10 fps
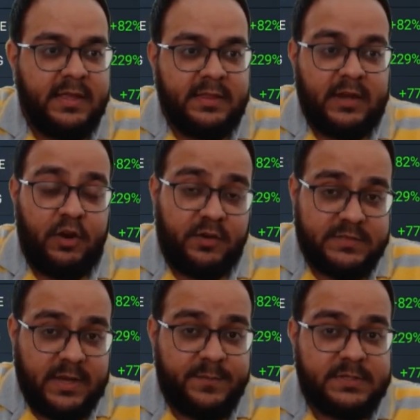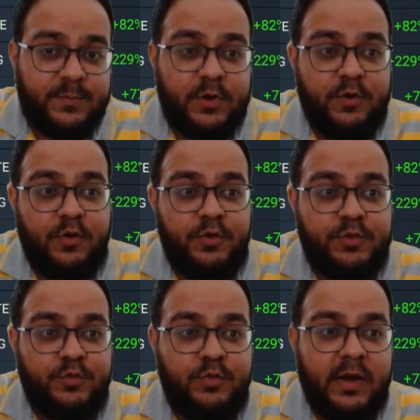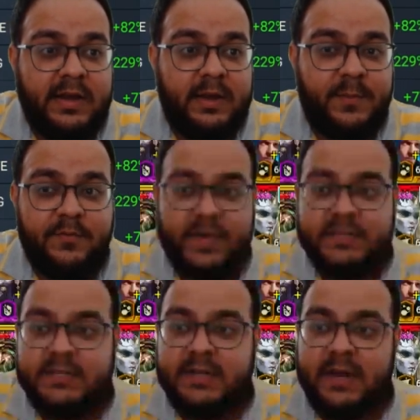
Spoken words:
There are a lot of champions I'm going to go through a little bit faster.